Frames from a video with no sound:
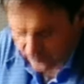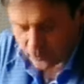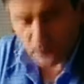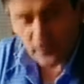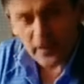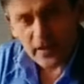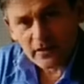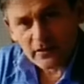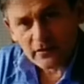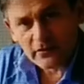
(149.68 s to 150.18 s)
the
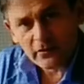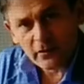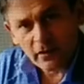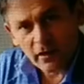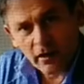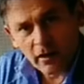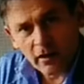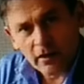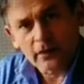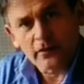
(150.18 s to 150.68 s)
grains
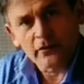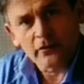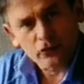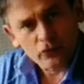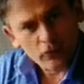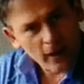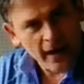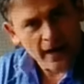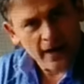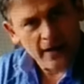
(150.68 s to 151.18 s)
are
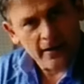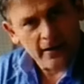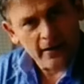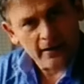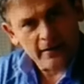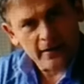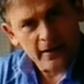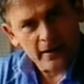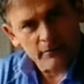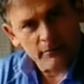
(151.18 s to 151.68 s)
dry at
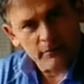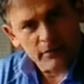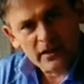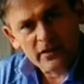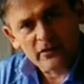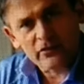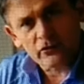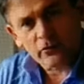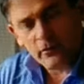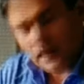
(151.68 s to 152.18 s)
the end.
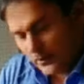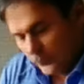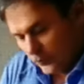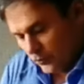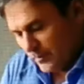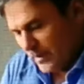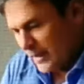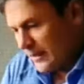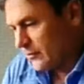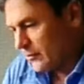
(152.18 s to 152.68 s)
Please try
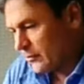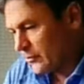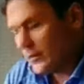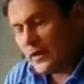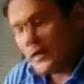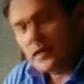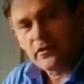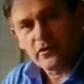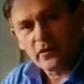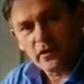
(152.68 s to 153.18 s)
to make your
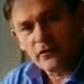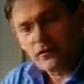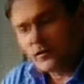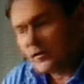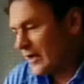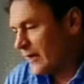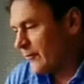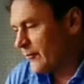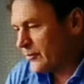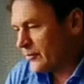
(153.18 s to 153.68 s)
grains every
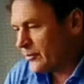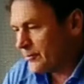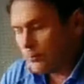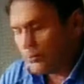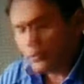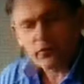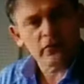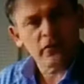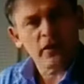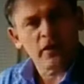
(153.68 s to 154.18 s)
time when you
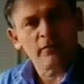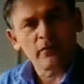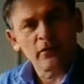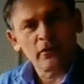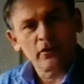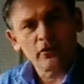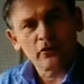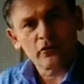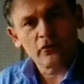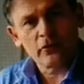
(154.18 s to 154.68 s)
put
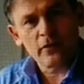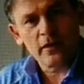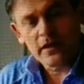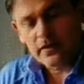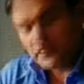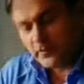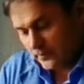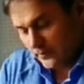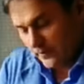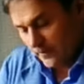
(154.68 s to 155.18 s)
something on the
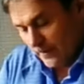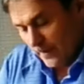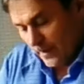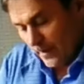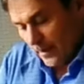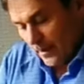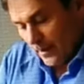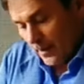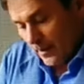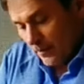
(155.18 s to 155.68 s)
grains,
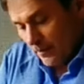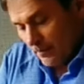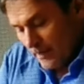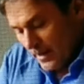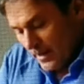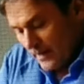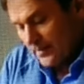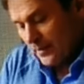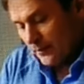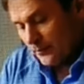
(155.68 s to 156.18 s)

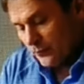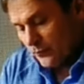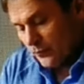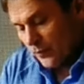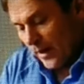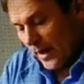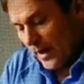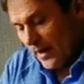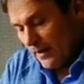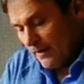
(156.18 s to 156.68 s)
make them
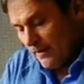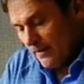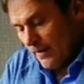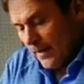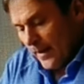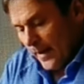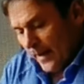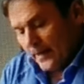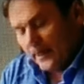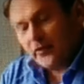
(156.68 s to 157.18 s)
dry.
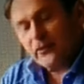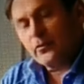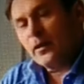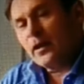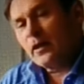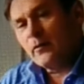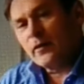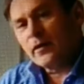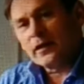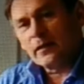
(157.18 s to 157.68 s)
And as
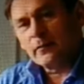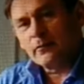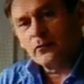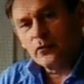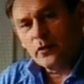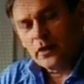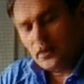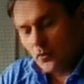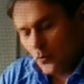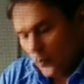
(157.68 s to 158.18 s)
well, what I'm
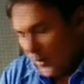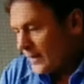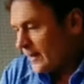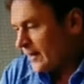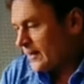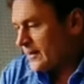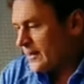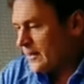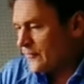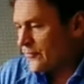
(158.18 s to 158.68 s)
doing when
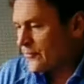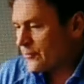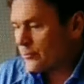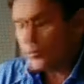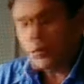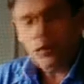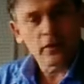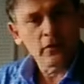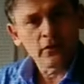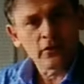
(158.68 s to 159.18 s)
I give a
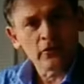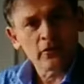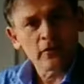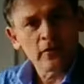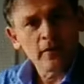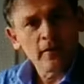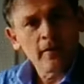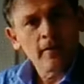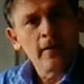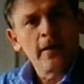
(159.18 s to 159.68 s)

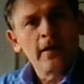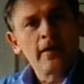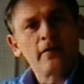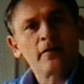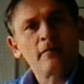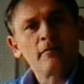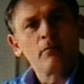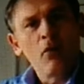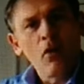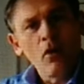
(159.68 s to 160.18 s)
product, in
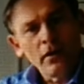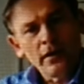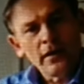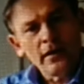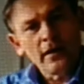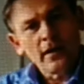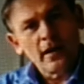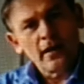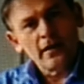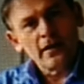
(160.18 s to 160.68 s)
the
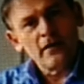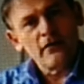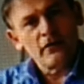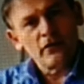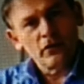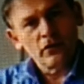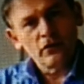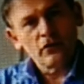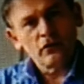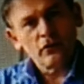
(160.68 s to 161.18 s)
morning I give
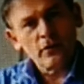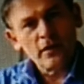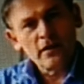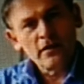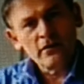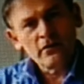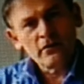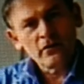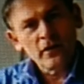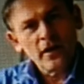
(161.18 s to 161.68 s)
it on the
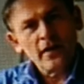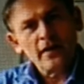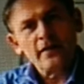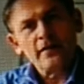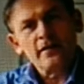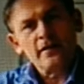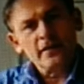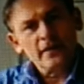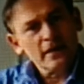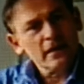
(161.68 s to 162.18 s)
grains, and
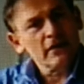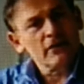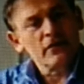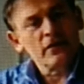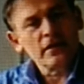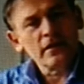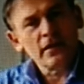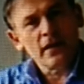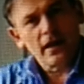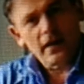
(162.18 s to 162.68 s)
in the
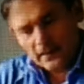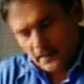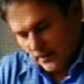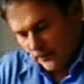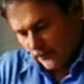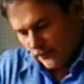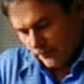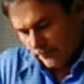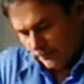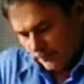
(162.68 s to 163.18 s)
evening I
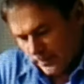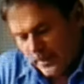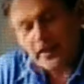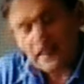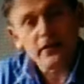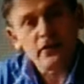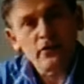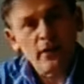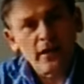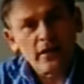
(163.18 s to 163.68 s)
give
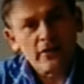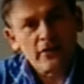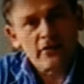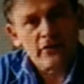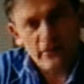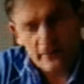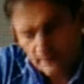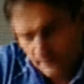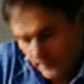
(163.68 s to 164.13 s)
plain grains,